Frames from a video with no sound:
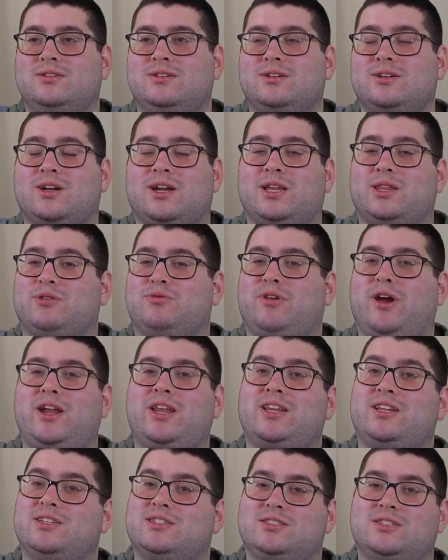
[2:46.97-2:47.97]
Okay, the
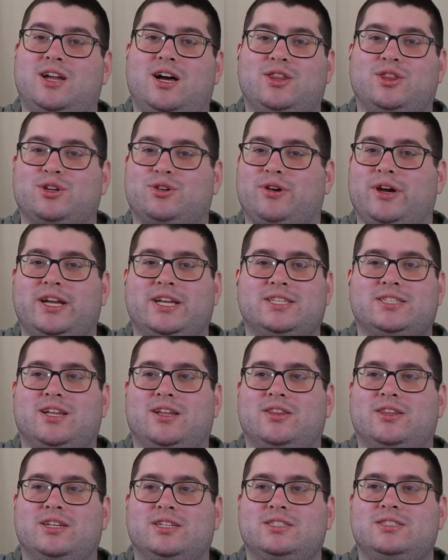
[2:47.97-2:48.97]
writing is not the greatest
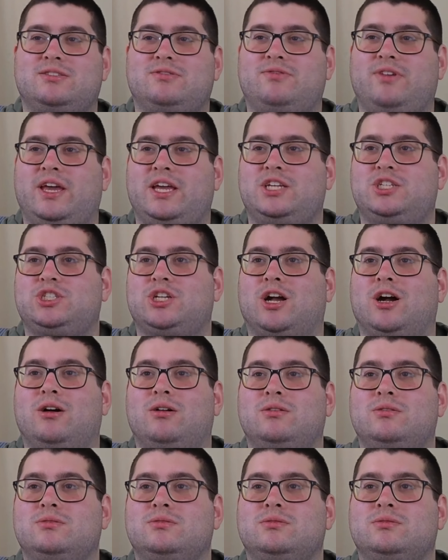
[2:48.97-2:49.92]
on this fake show.